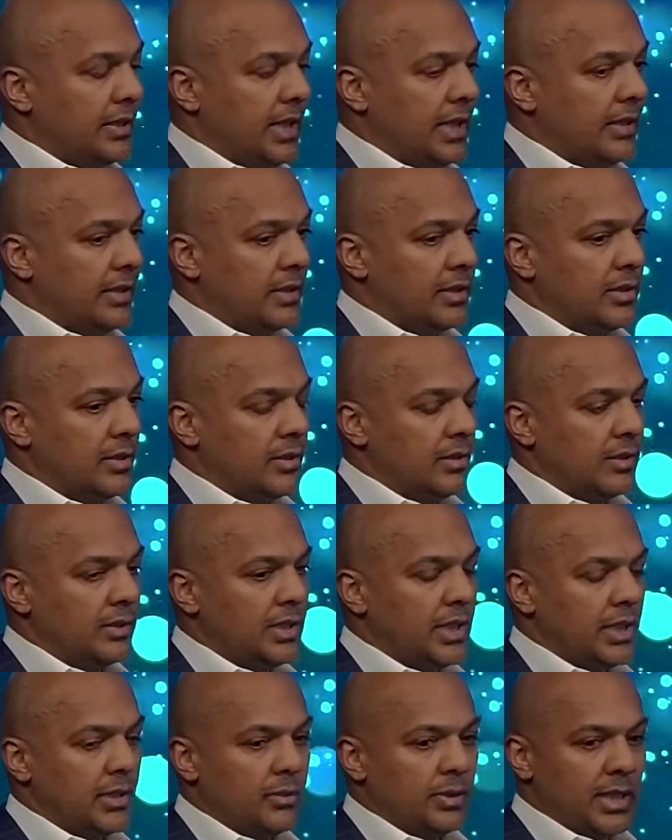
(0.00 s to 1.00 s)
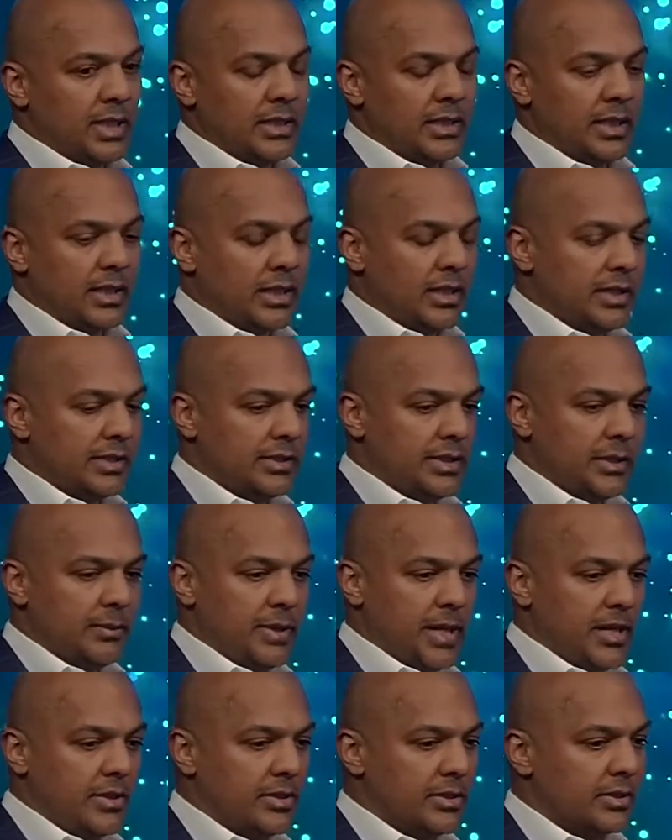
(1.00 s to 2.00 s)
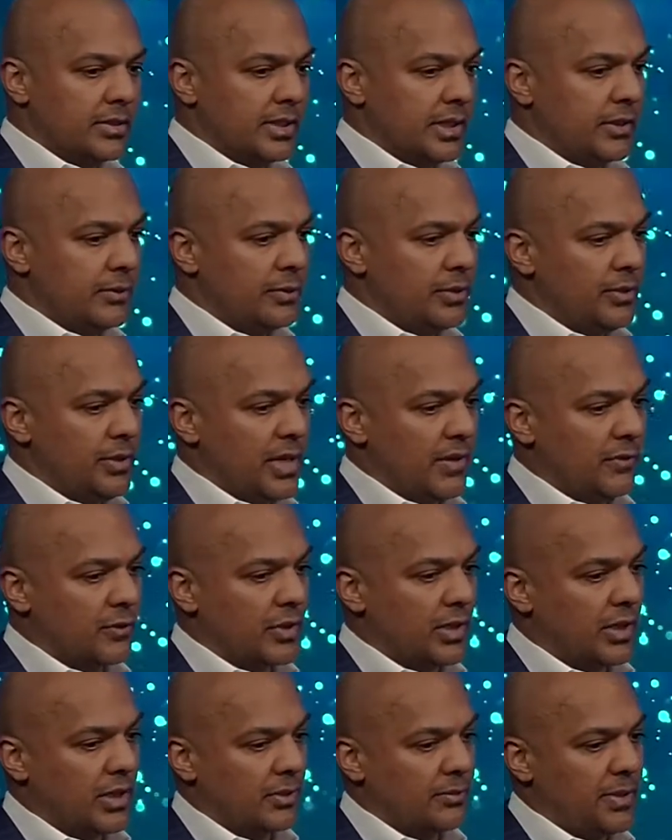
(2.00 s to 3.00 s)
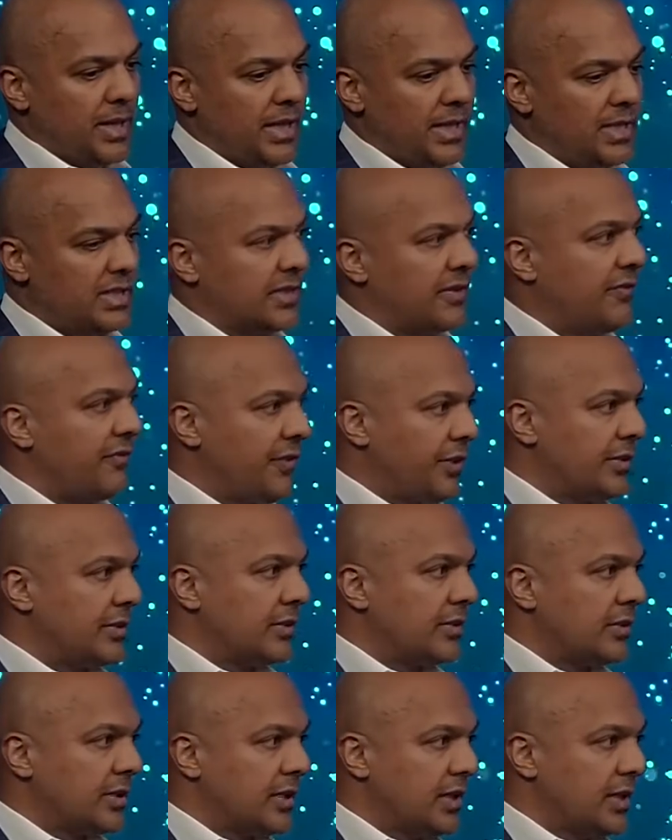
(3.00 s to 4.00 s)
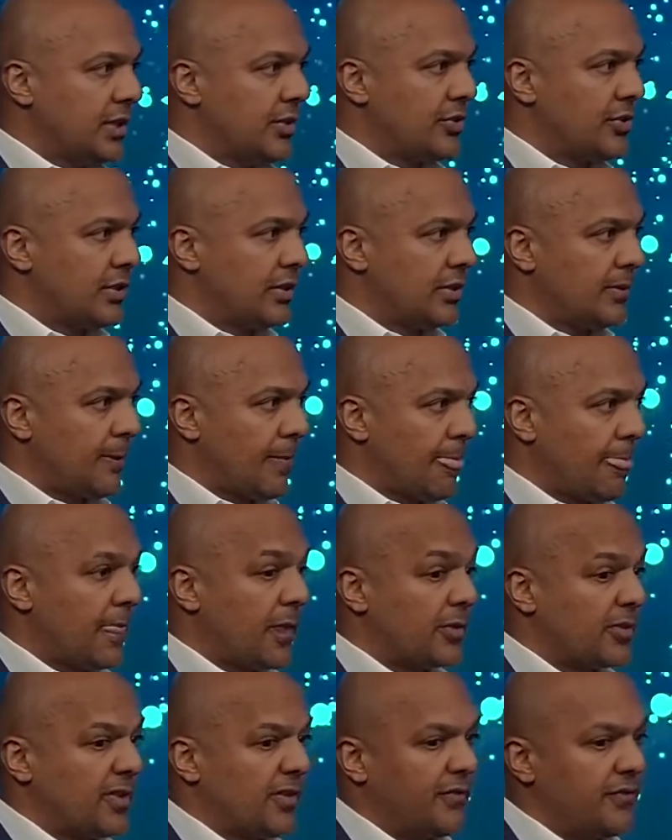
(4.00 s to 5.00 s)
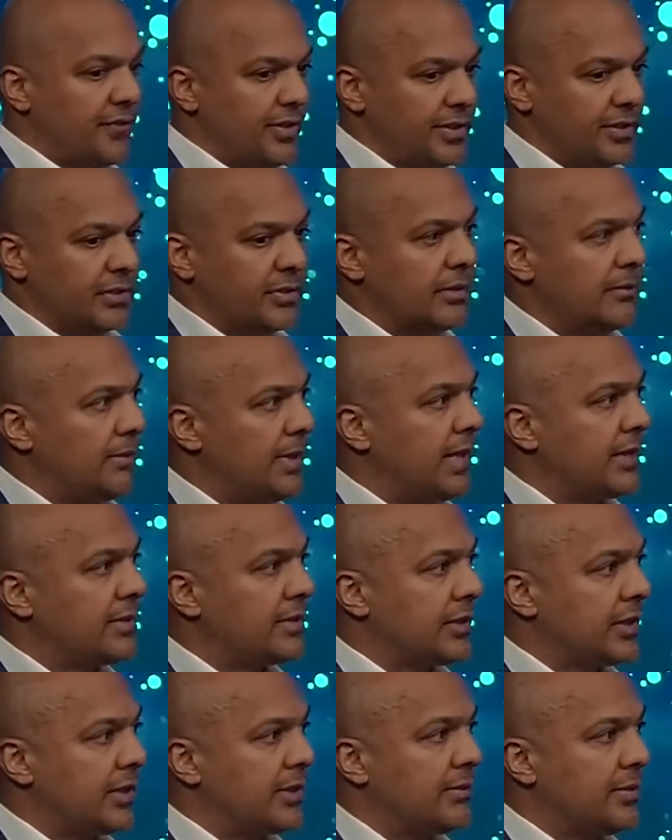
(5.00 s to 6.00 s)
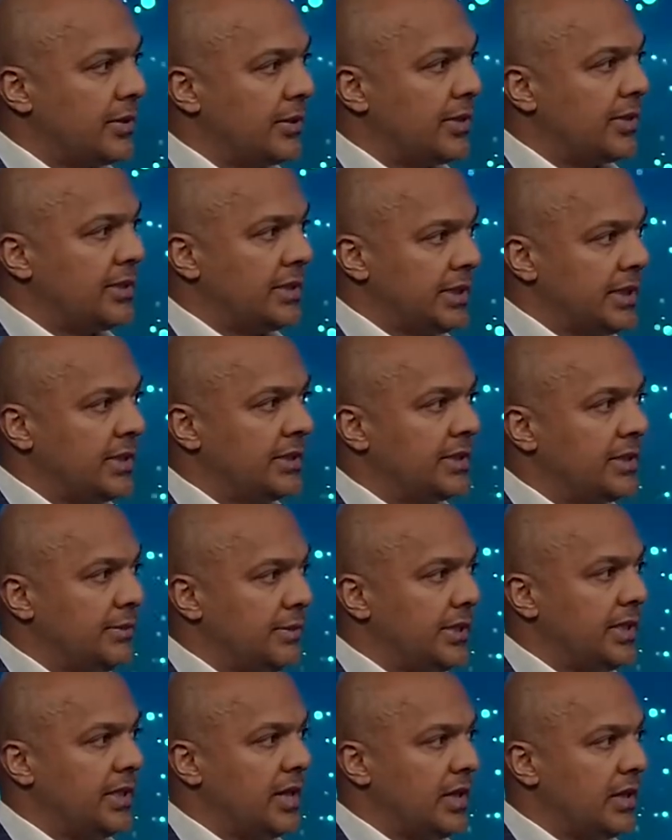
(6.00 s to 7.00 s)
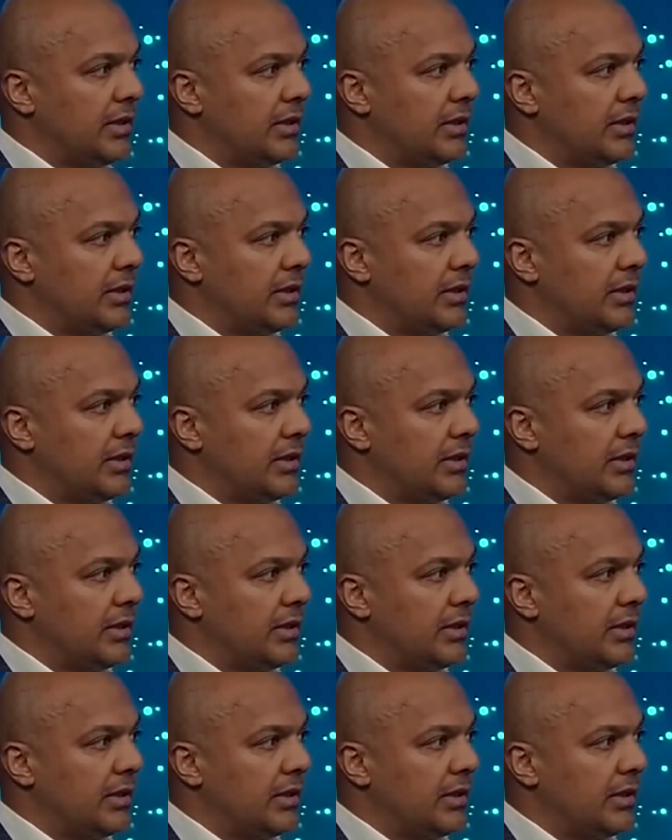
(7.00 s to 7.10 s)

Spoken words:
the goal, when I see patients, like when you have chronic pain, that's a physical condition. There's a physical medicine component that needs to be done.